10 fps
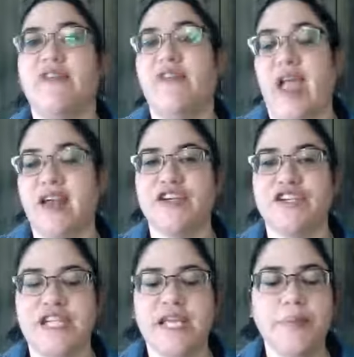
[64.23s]
of
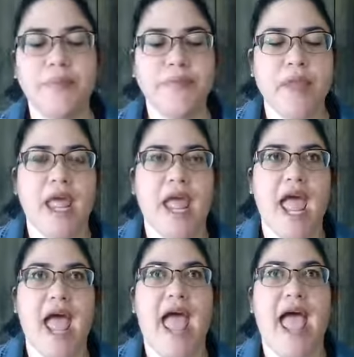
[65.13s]
energy.
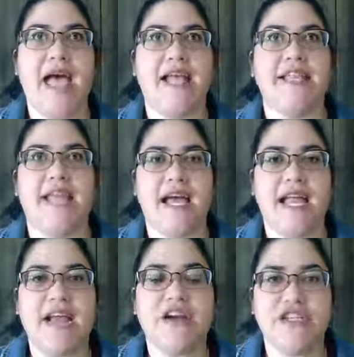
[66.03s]
And that
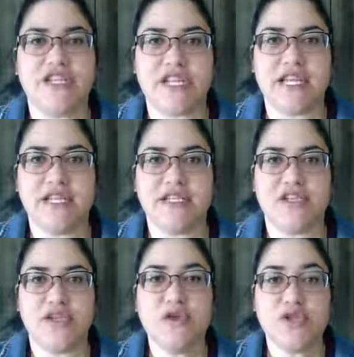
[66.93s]
energy is
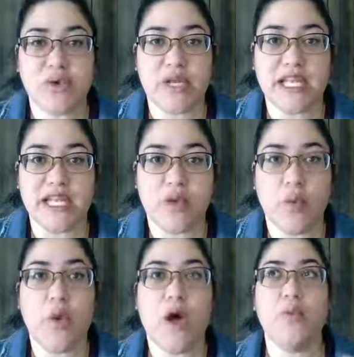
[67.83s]
usually
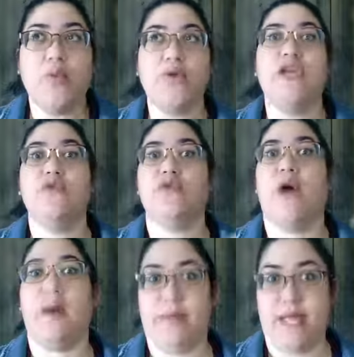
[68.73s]
what we grew
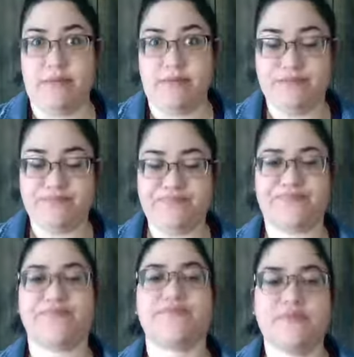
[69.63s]
up in.
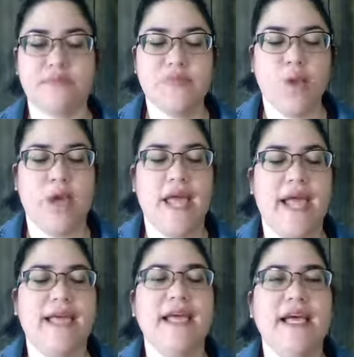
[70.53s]

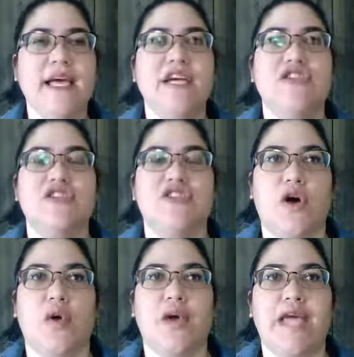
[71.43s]
Okay.
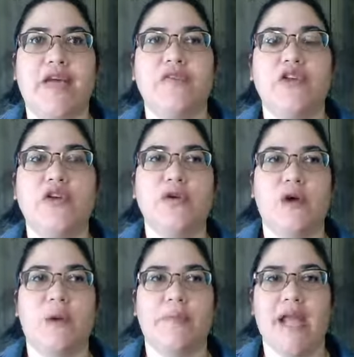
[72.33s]
So if you
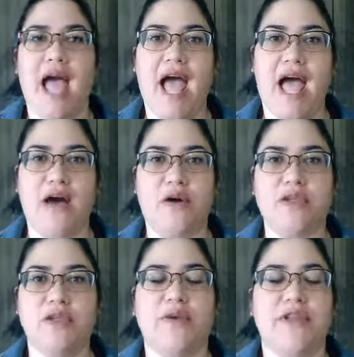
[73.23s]
grew up in a
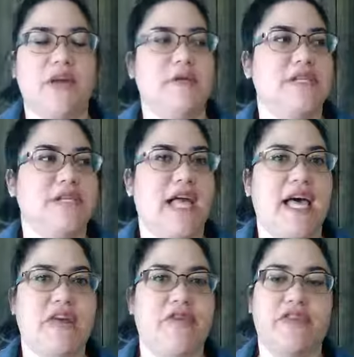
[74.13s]
house where there was a
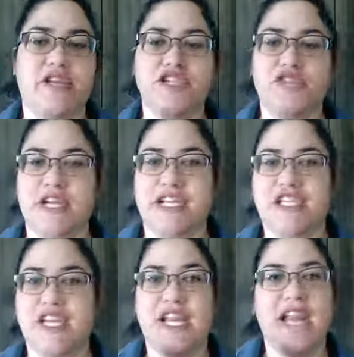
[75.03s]
lot of
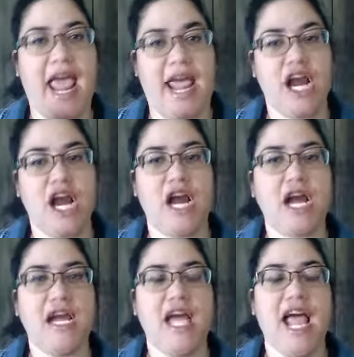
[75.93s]
frustration and anger,